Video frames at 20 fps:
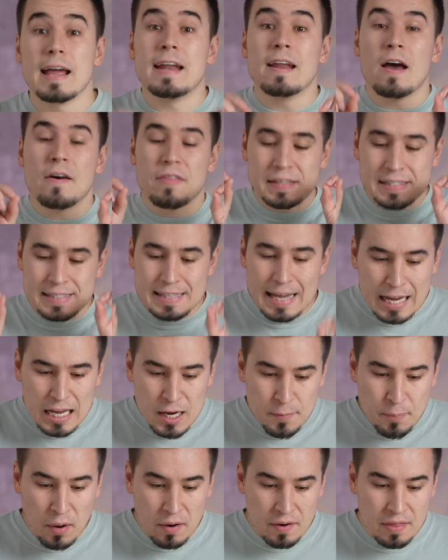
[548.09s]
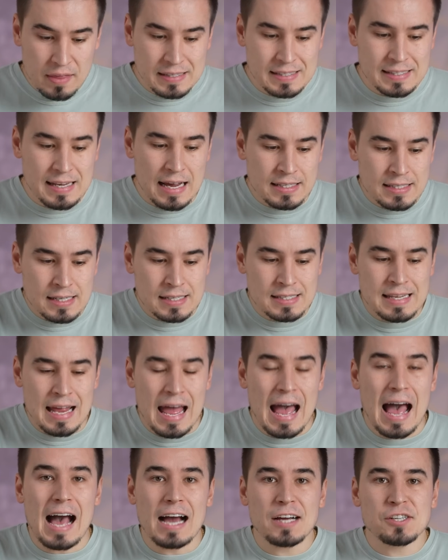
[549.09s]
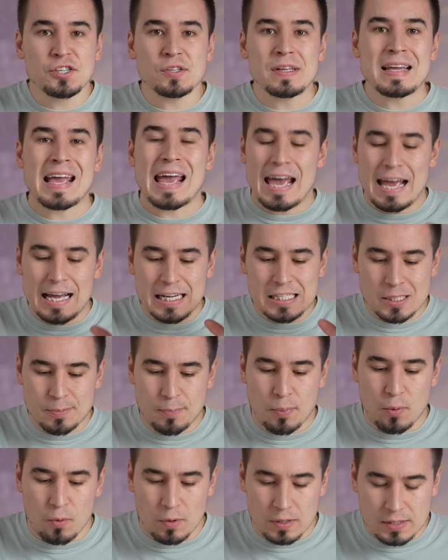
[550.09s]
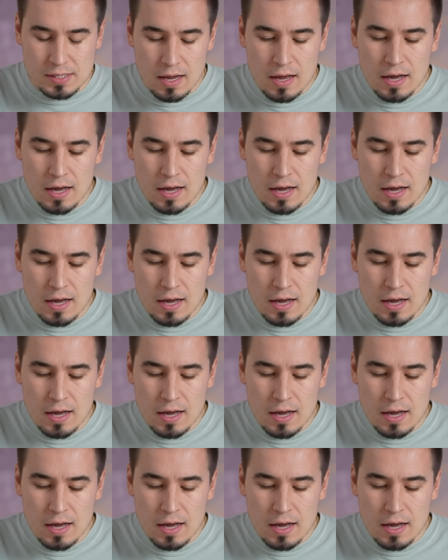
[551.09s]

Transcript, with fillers: And now the second part of this test is to actually export